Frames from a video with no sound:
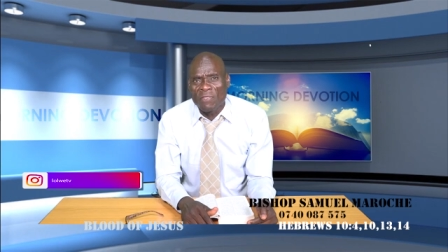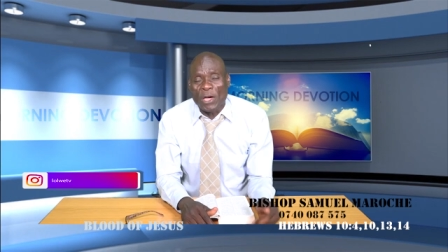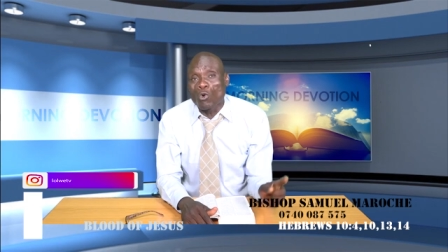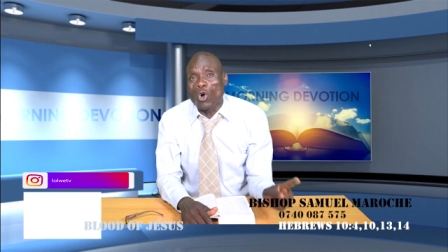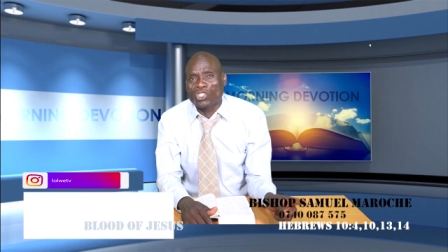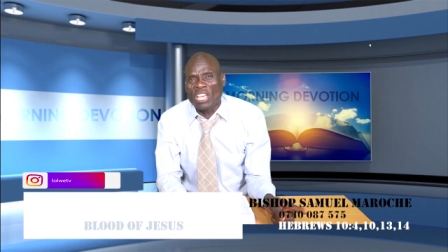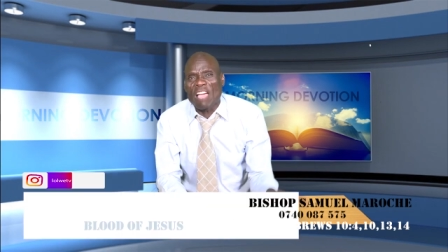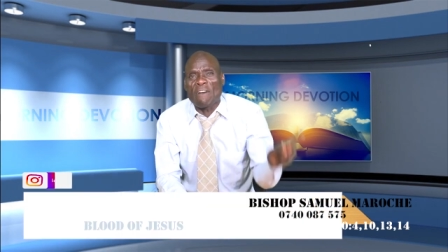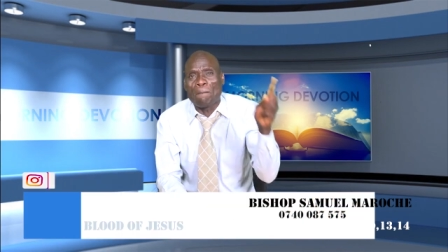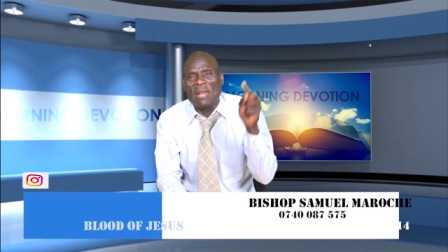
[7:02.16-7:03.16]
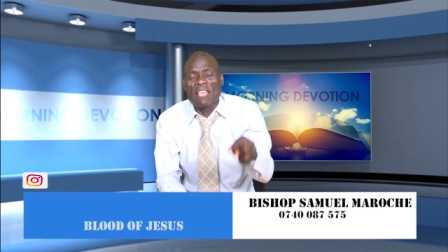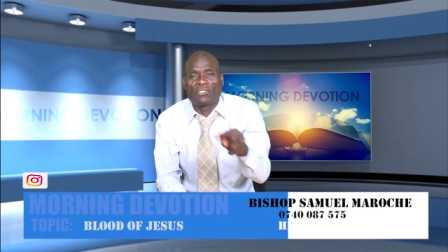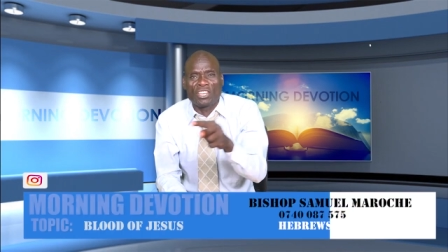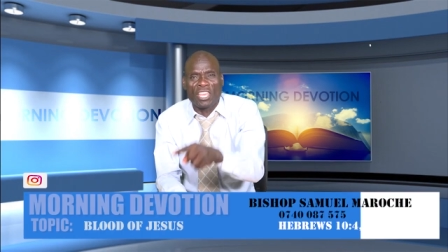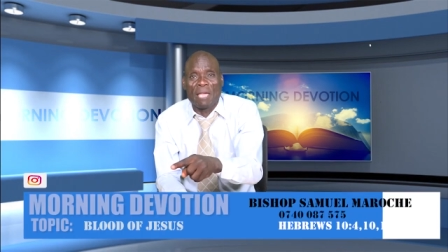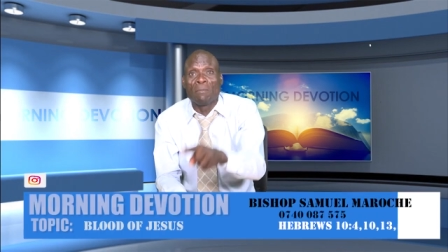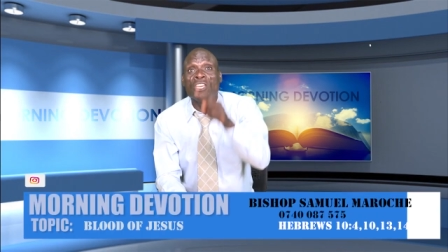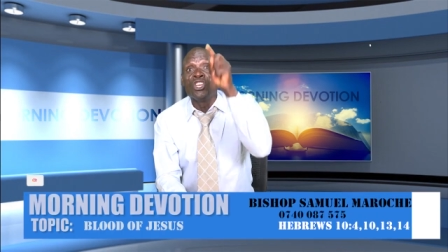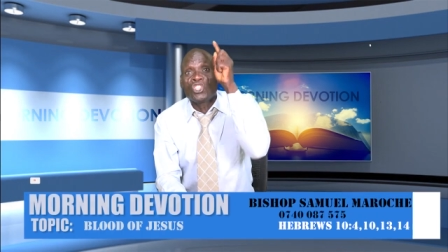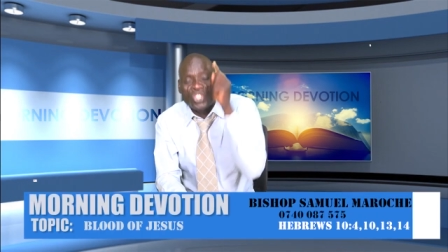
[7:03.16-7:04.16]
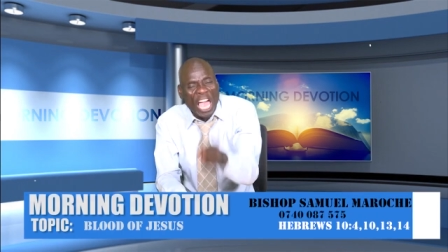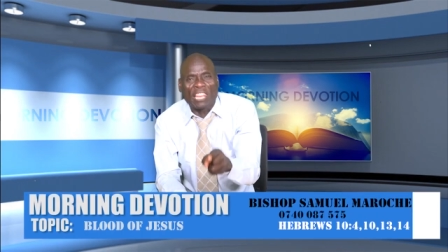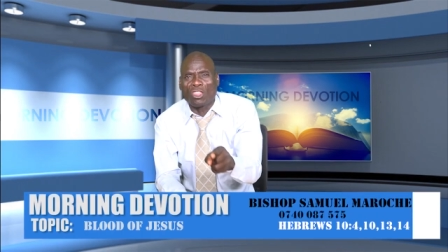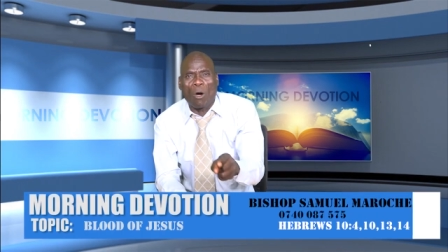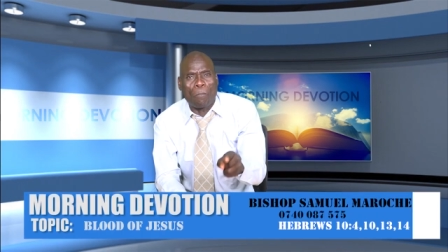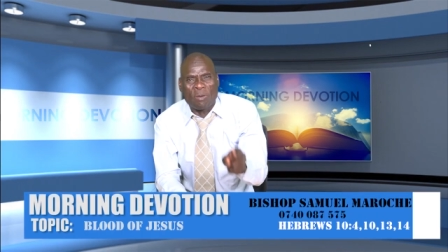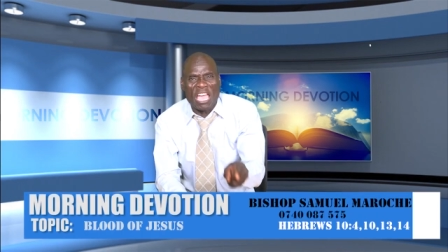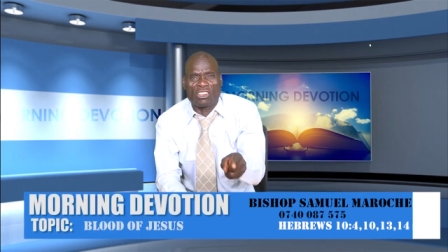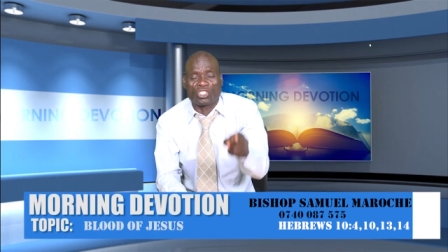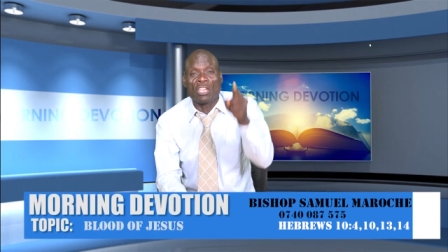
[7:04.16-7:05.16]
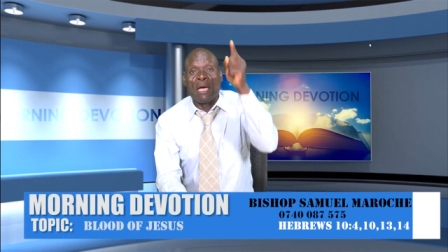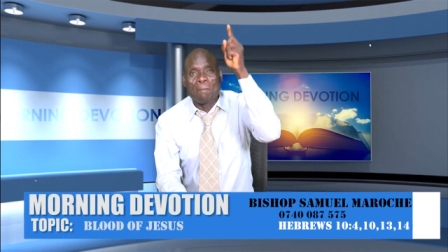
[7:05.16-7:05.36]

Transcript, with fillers: that whosoever believes in Him shall not perish,